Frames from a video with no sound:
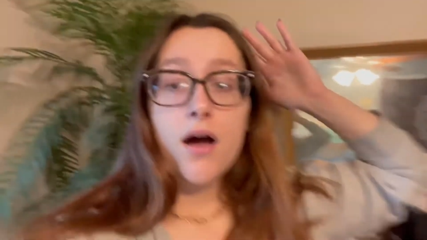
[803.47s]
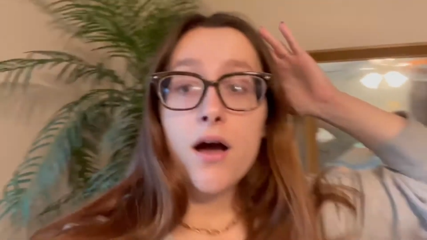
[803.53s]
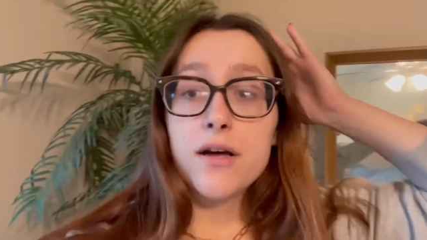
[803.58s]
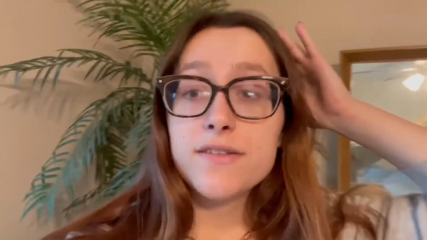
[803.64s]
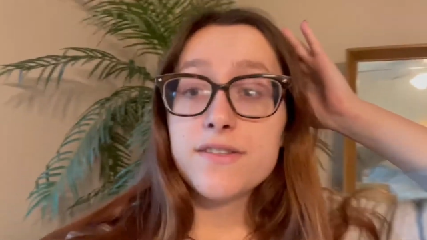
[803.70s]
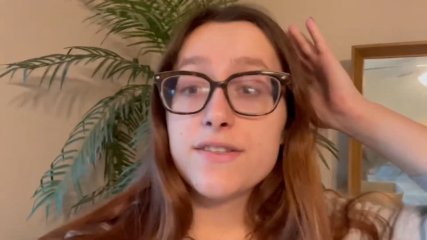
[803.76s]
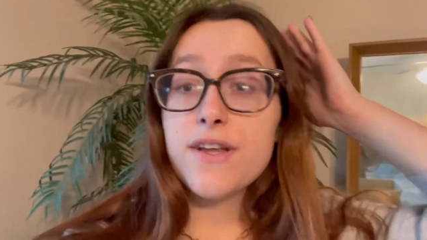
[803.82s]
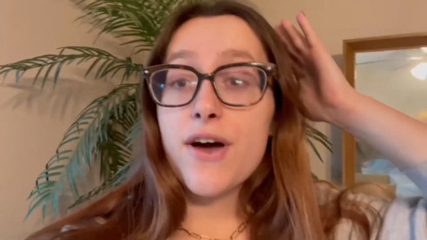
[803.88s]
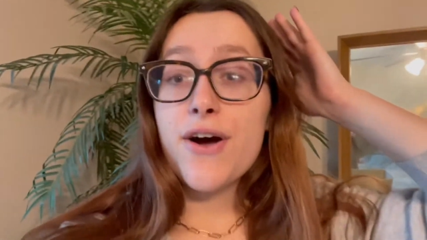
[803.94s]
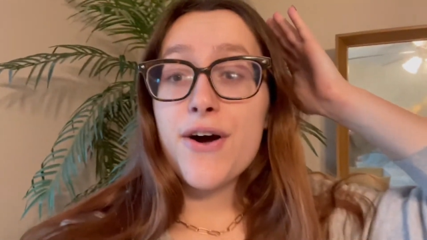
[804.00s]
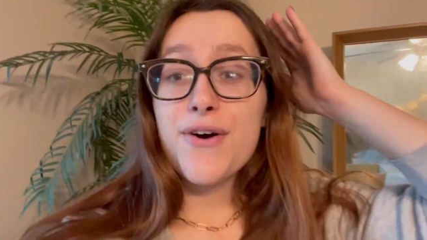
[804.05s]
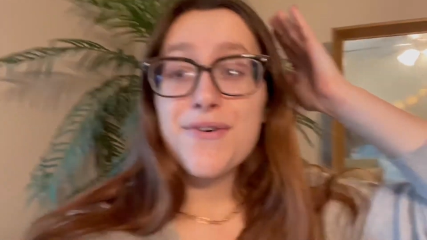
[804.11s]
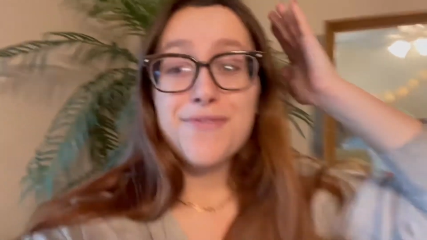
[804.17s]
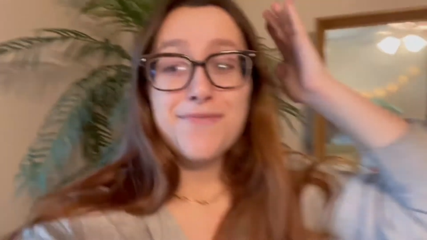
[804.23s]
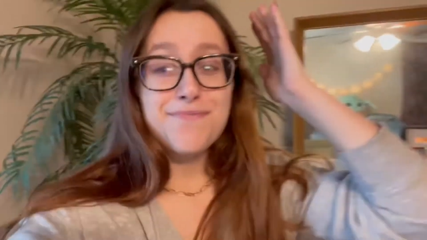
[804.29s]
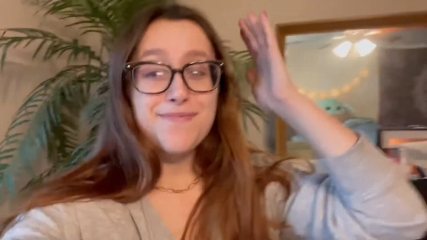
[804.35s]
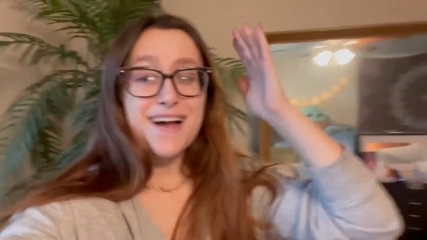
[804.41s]

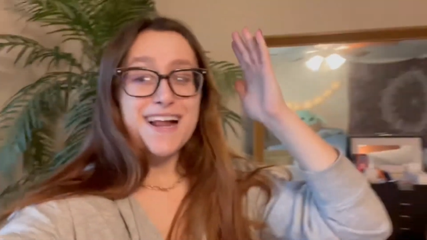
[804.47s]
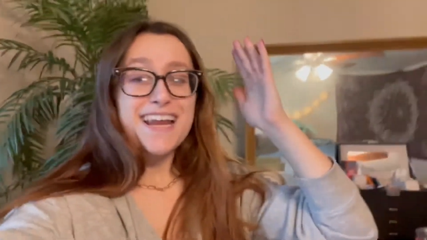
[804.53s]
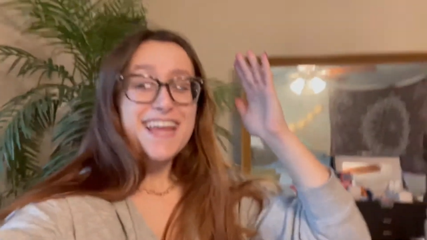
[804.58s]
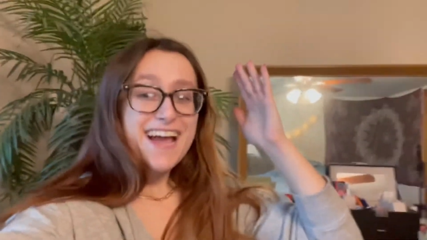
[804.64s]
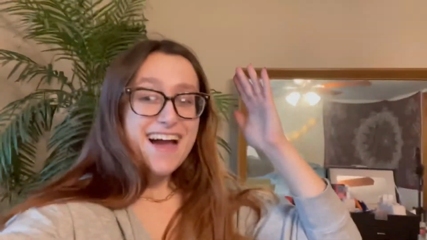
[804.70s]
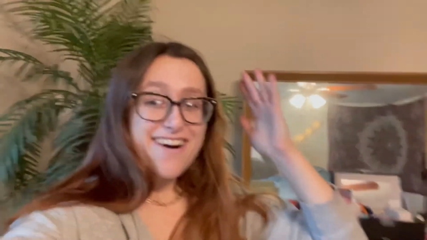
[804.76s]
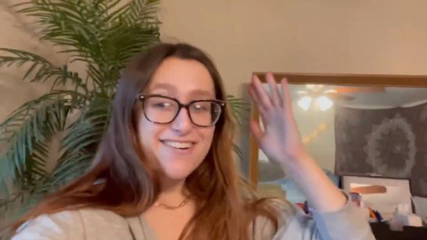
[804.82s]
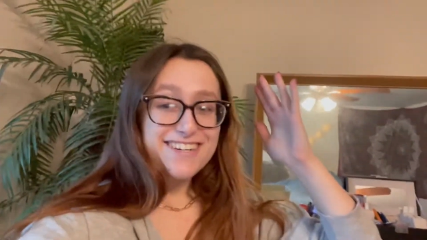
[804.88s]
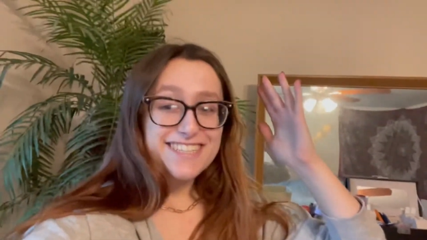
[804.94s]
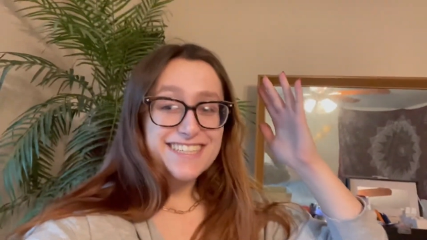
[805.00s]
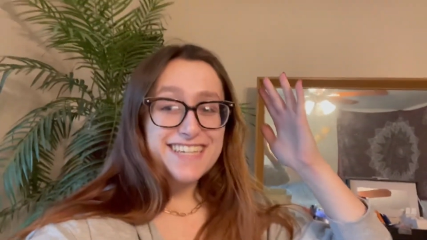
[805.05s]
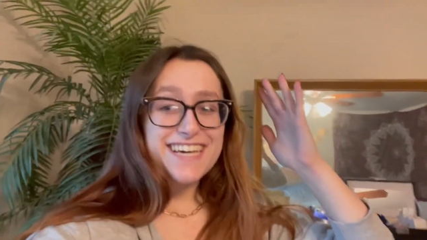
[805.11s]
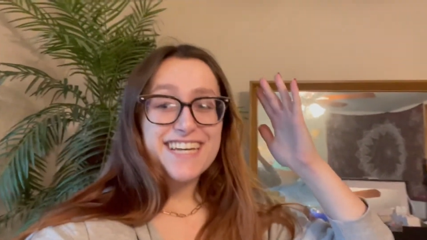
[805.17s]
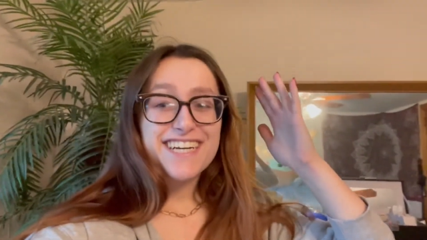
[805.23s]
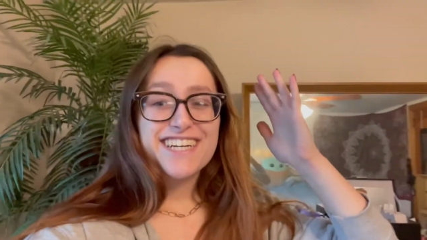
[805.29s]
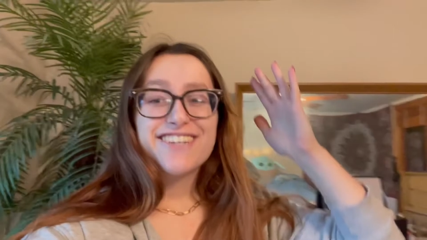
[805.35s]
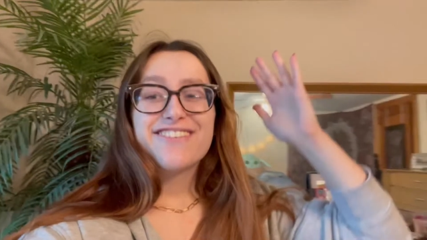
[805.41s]
So many hours
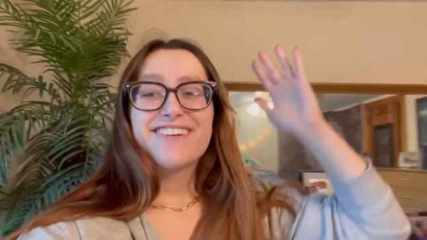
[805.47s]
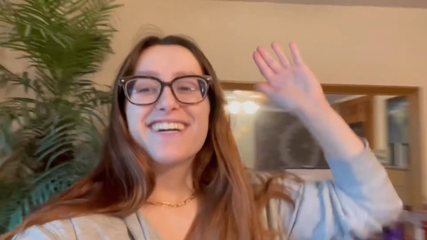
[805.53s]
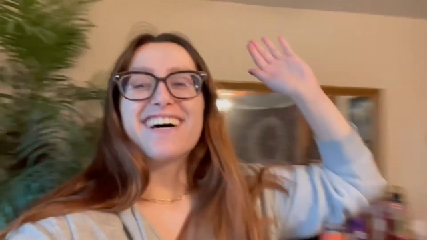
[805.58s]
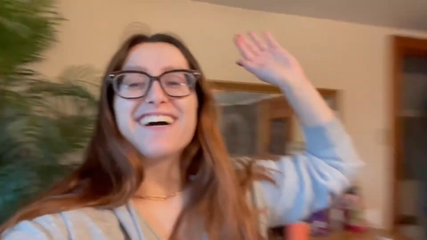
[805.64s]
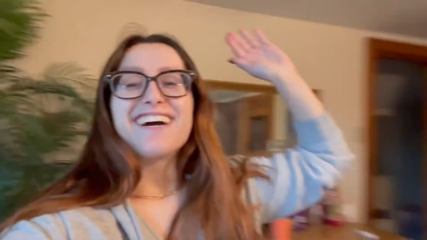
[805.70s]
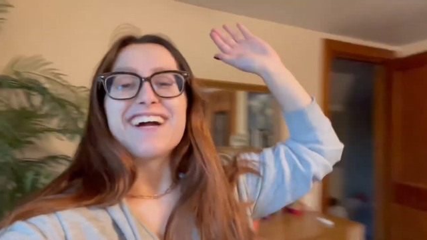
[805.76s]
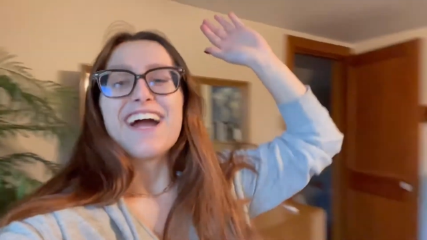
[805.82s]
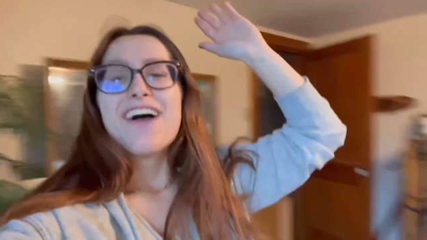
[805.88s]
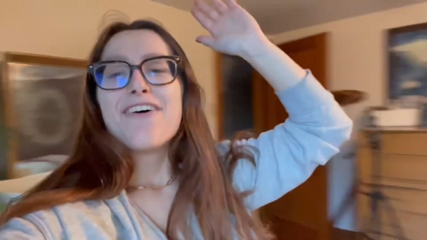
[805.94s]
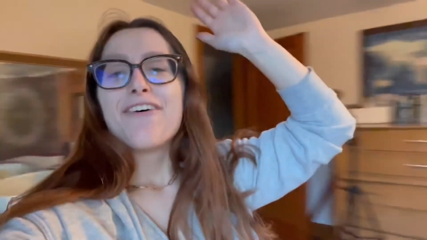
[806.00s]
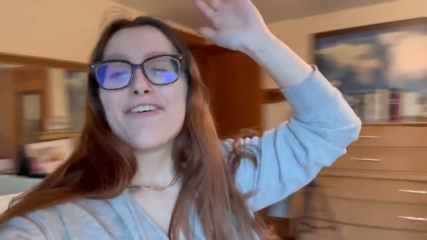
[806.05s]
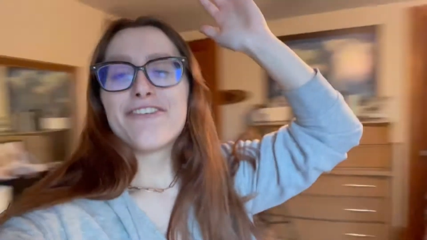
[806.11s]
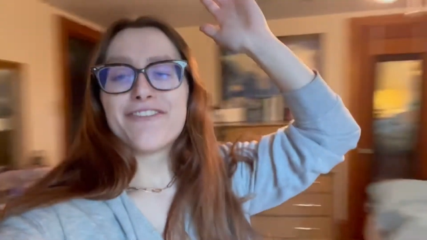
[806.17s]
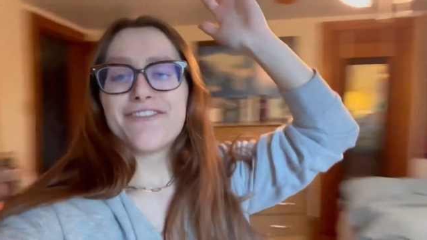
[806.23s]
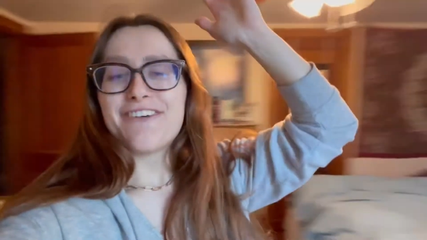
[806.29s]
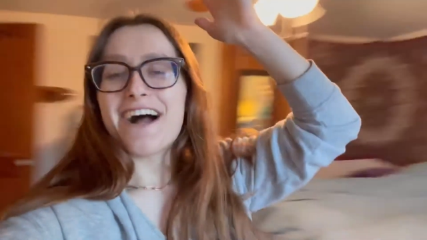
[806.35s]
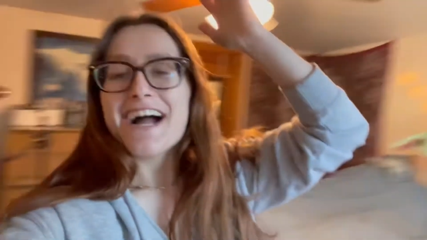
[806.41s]
later, we are
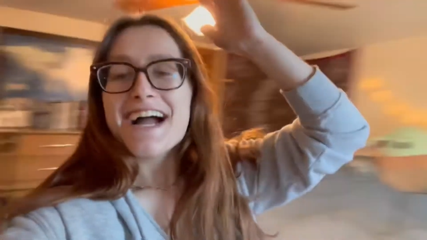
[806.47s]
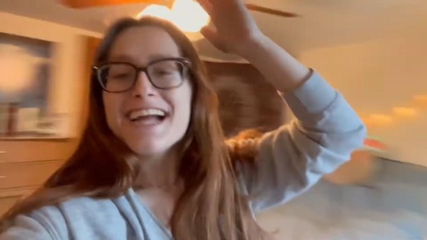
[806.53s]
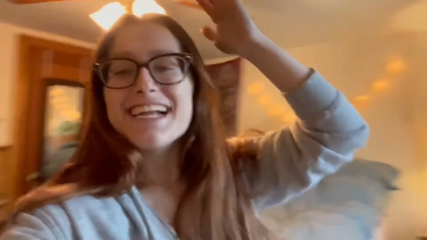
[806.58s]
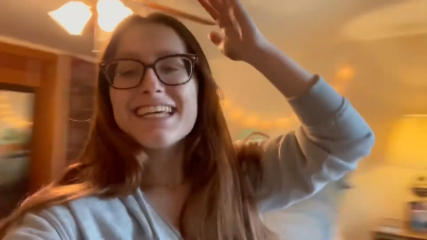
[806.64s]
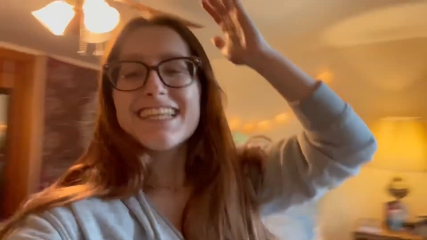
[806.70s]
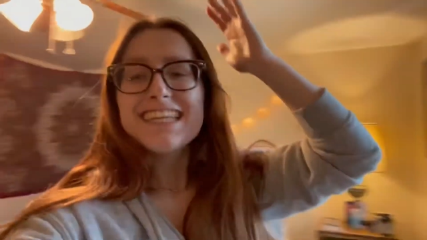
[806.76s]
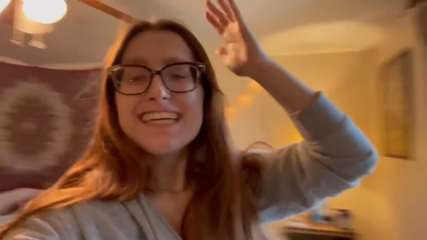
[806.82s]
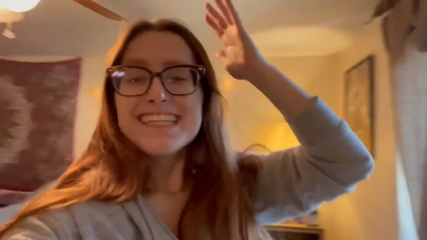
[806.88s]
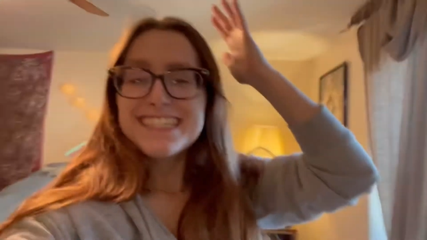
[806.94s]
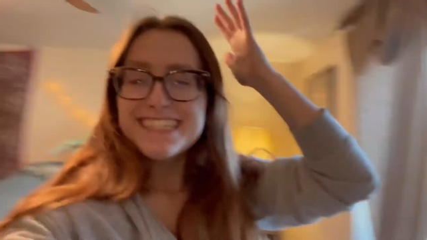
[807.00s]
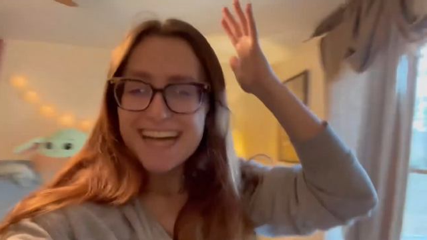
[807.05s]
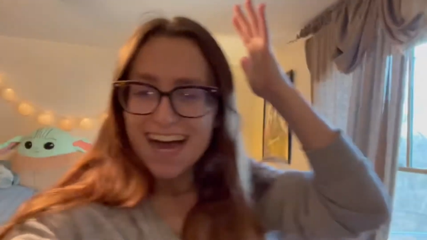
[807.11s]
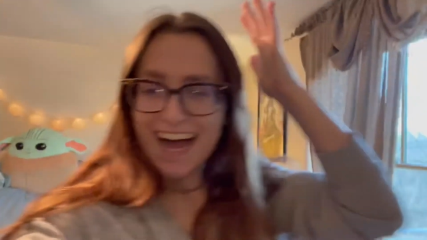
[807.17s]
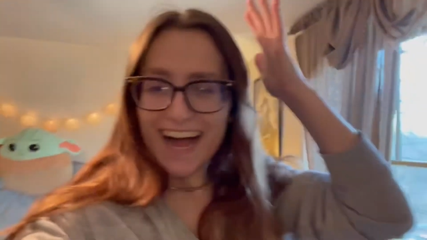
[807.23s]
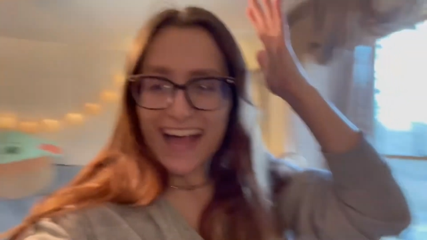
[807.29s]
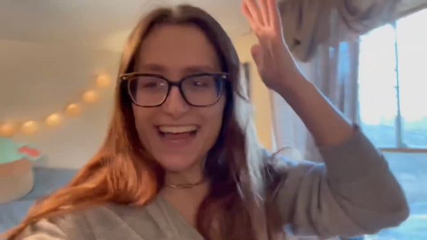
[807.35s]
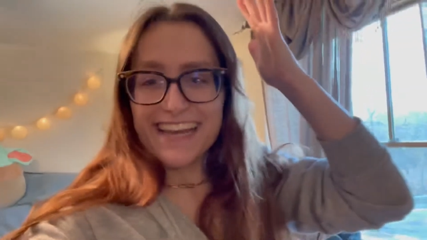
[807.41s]
finally
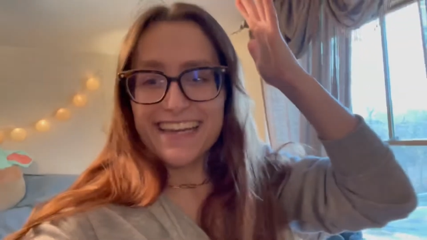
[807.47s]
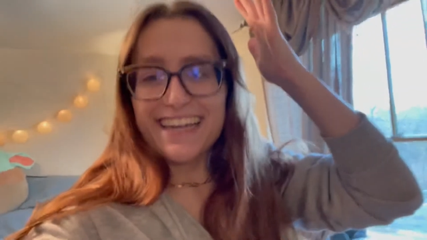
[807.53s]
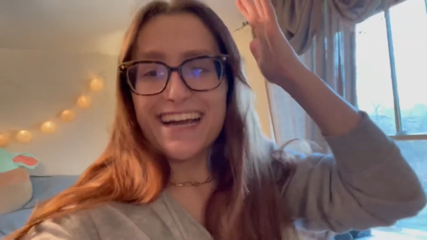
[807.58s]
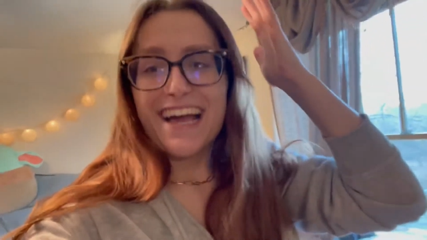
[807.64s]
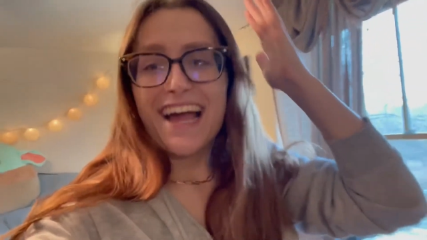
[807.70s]
done.